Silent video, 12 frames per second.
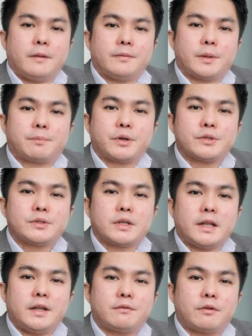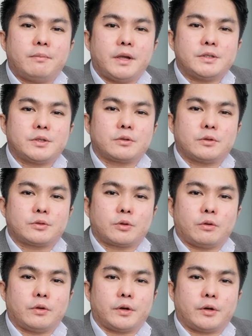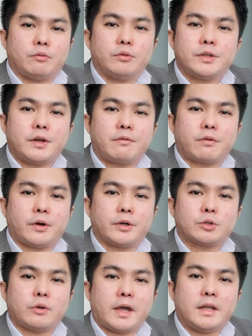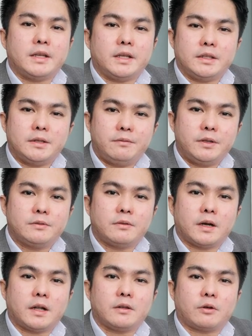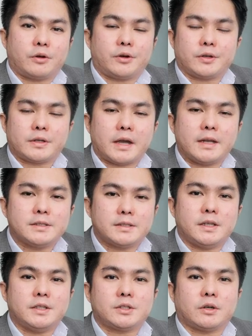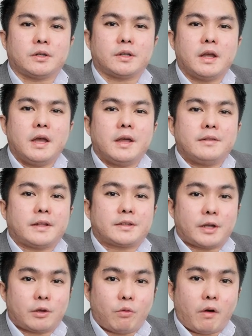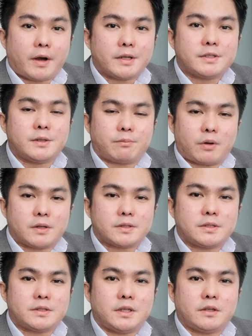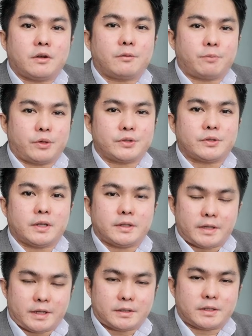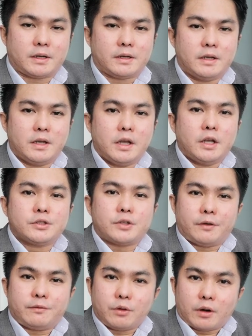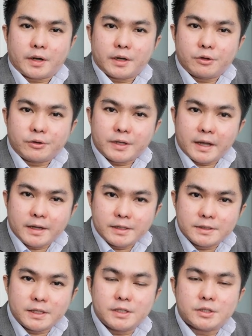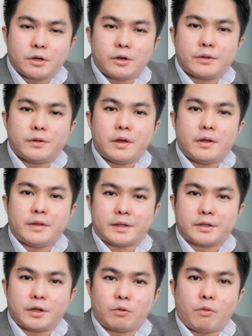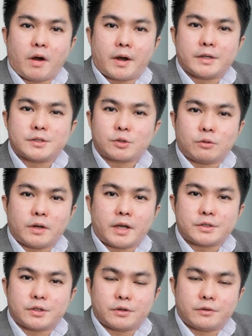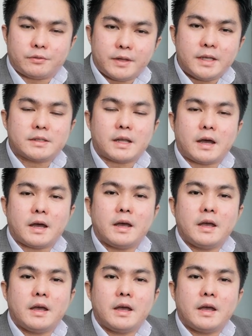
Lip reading: The personal information controller would refer to any individual or organization that requires the processing of personal data. So if you are an organization that requires collection of data,